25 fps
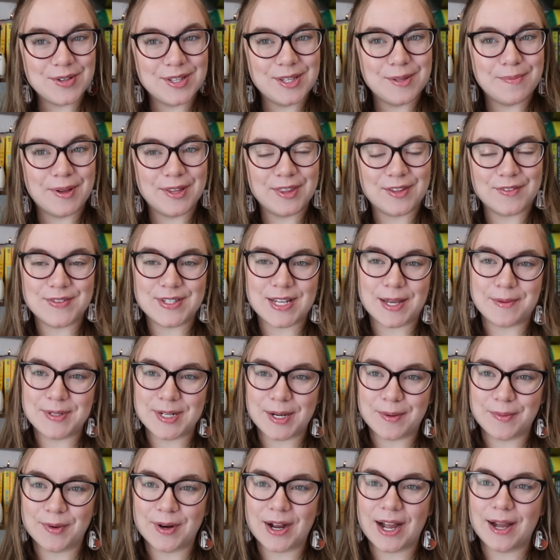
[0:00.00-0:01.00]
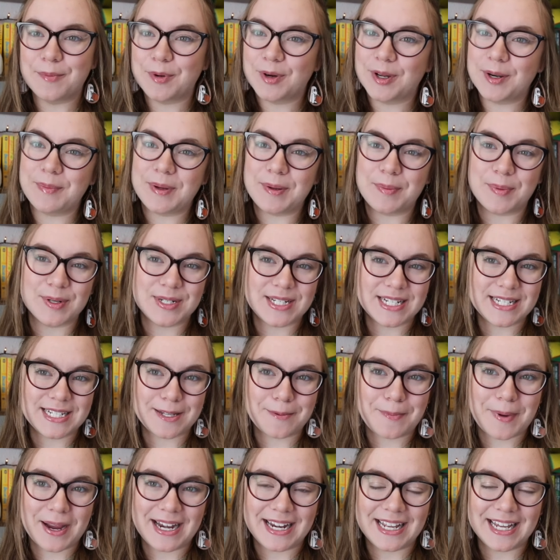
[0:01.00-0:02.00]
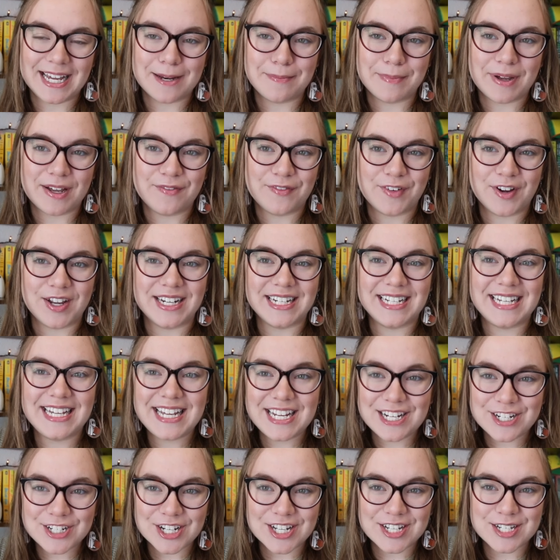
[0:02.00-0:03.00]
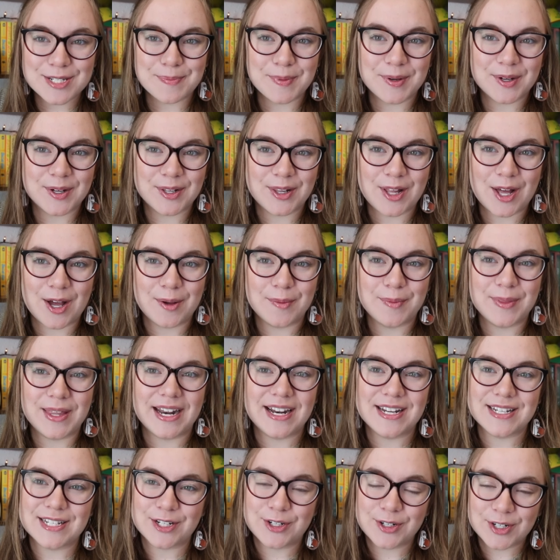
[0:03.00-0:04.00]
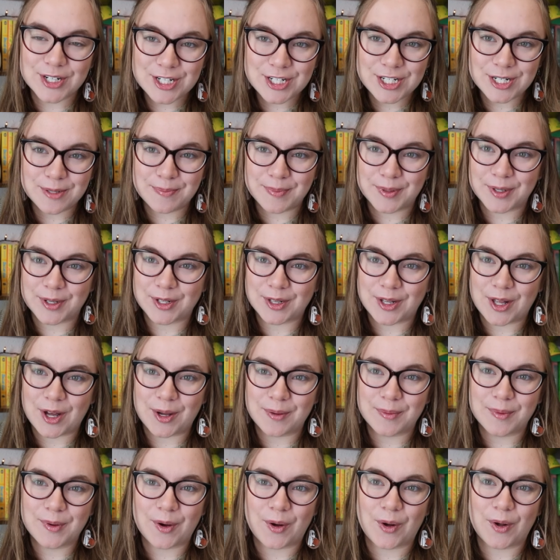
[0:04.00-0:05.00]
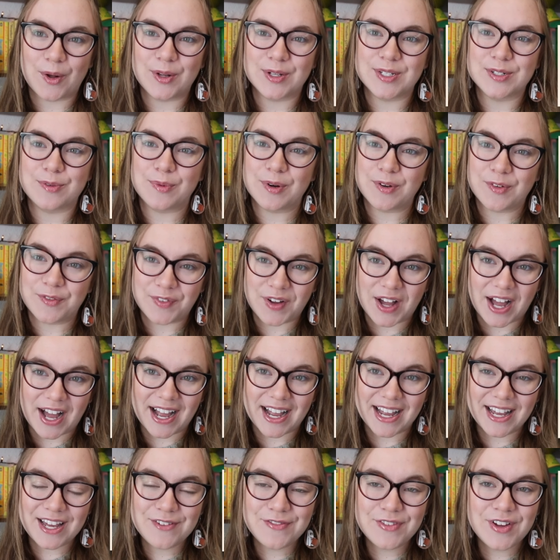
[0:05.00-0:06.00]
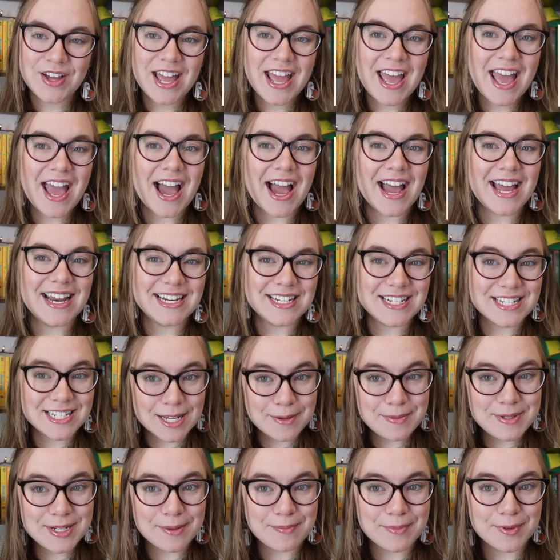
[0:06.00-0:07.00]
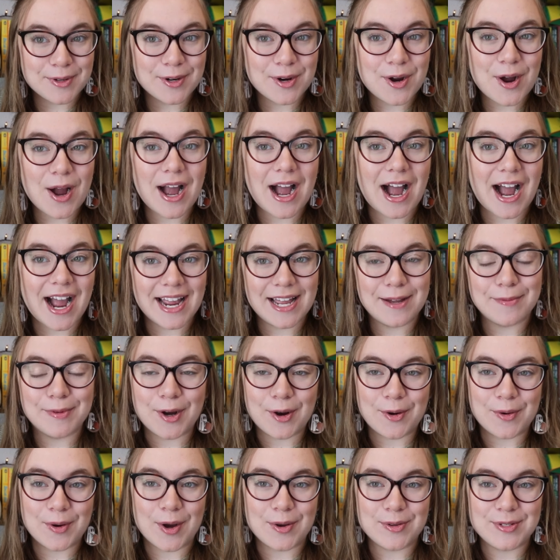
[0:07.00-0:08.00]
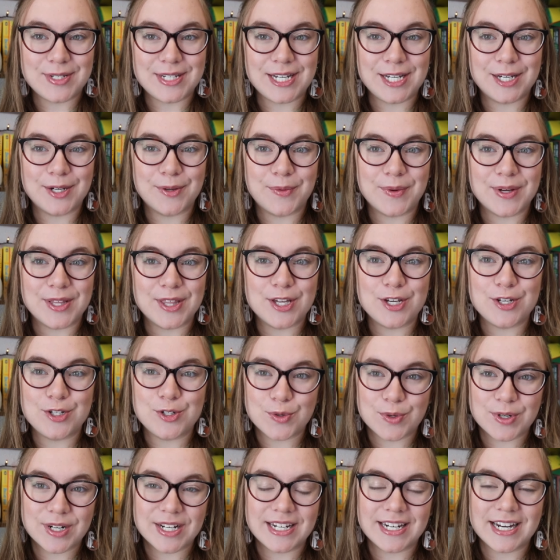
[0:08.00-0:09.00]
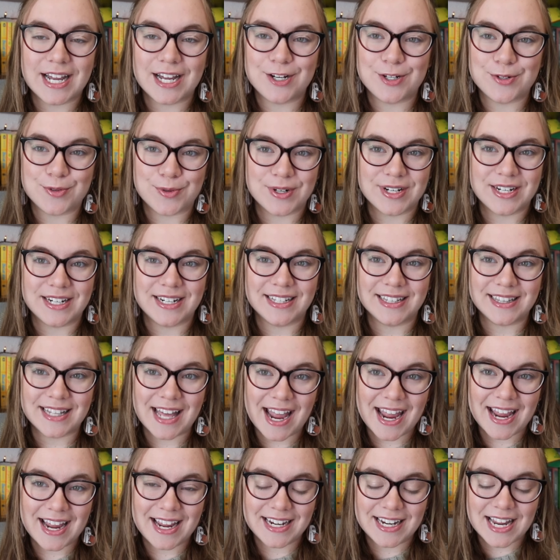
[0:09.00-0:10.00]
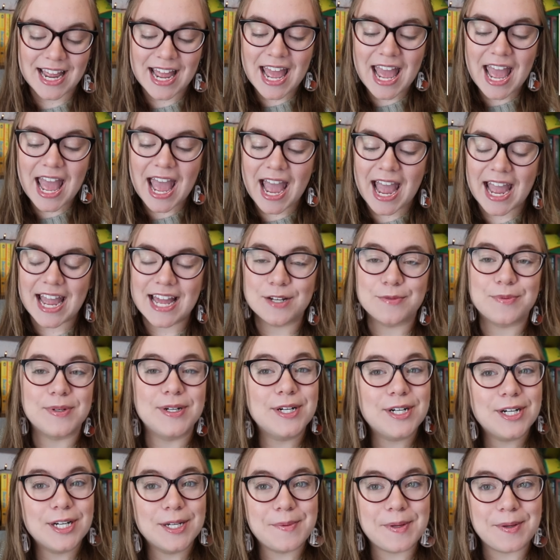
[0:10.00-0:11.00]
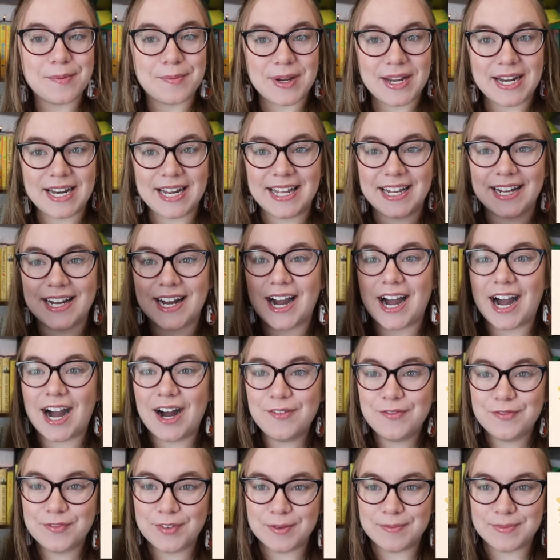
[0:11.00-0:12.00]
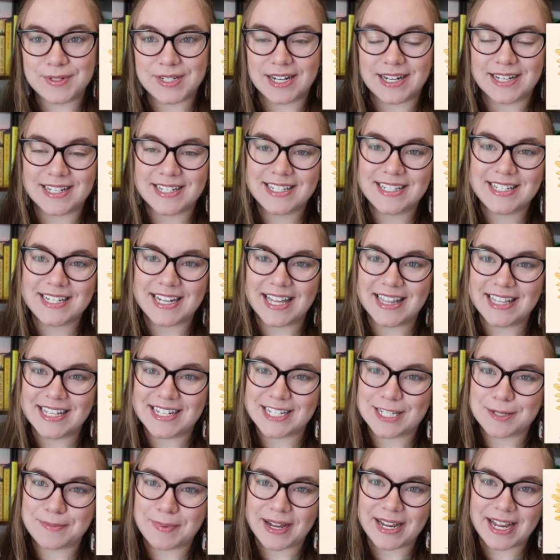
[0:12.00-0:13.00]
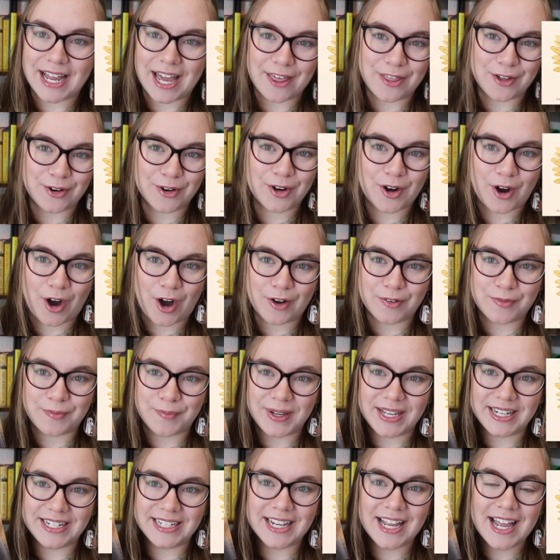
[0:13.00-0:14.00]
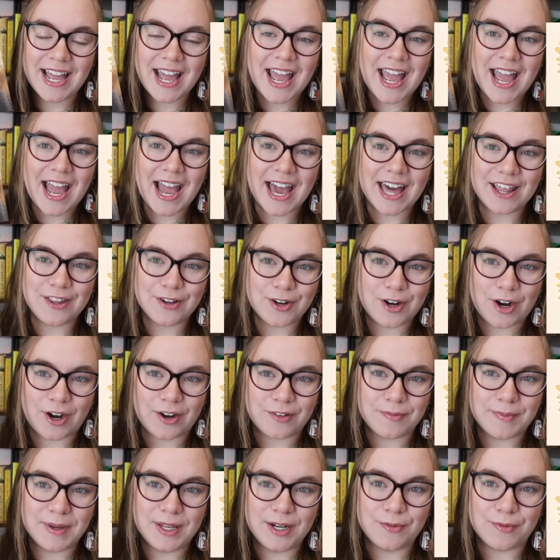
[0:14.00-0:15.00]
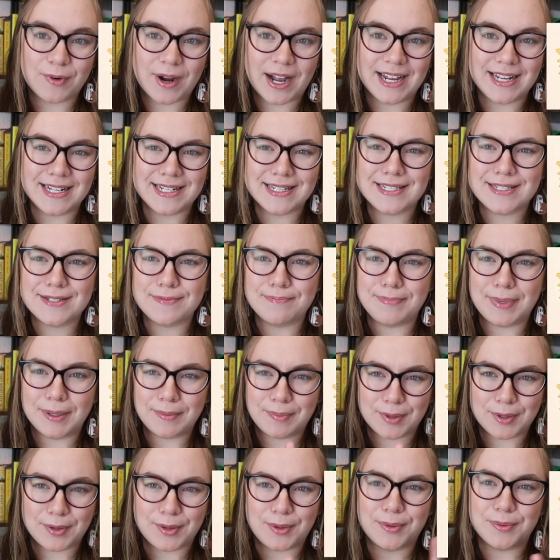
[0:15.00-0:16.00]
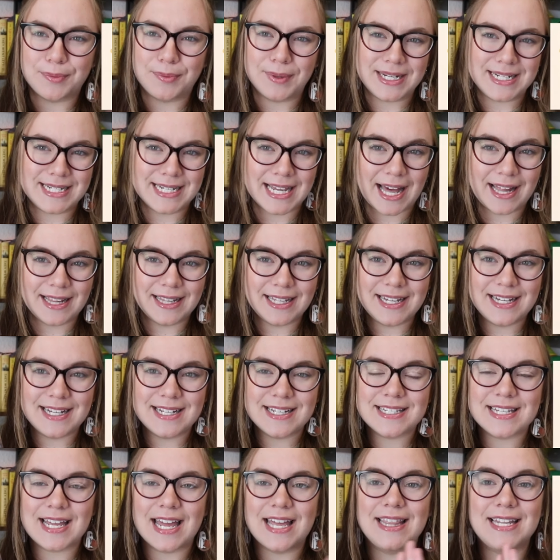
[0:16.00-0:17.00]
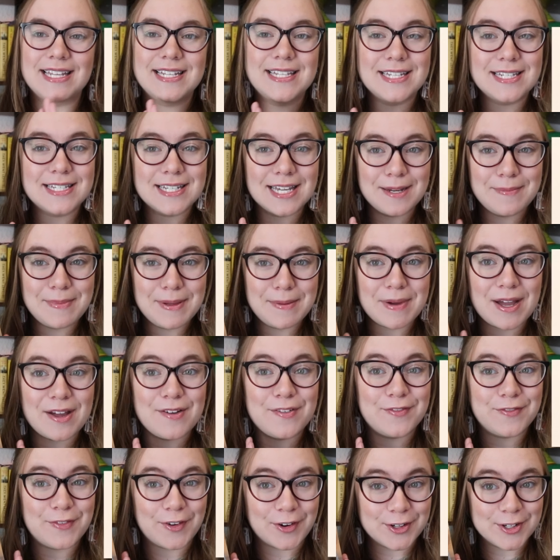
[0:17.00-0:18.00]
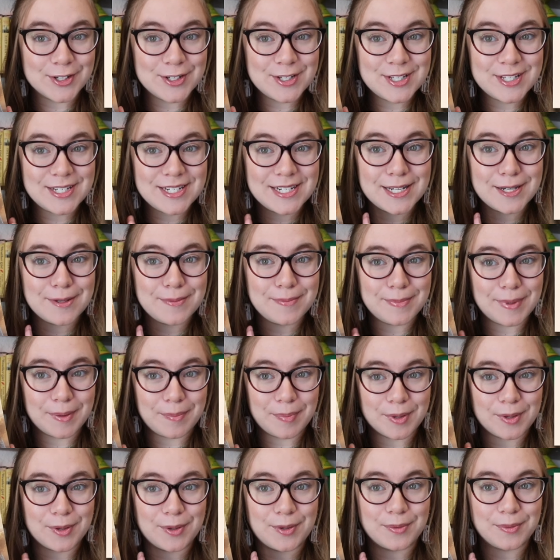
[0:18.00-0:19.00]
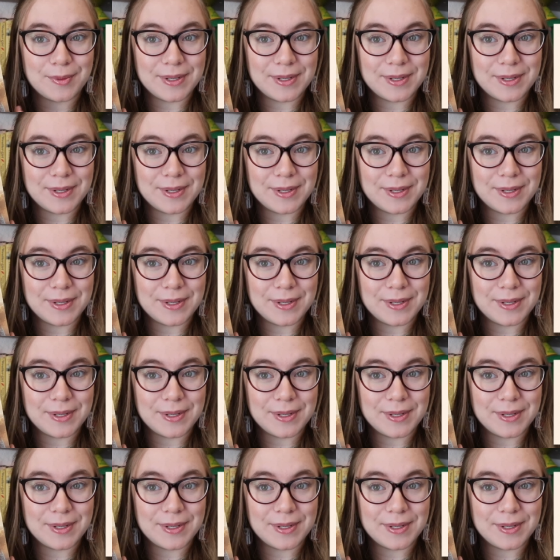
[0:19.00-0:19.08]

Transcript: in the month of September, I'm going to be participating in my friend Keisha's book club that is a Christian book club called Revive live. And in September, I am co hosting with Jordan at Jordan Elaine, and we're going to be reading Up From Dust, and this is by Heather Kaufman. Heather Kaufman writes biblical retellings, and this is going to be my first biblical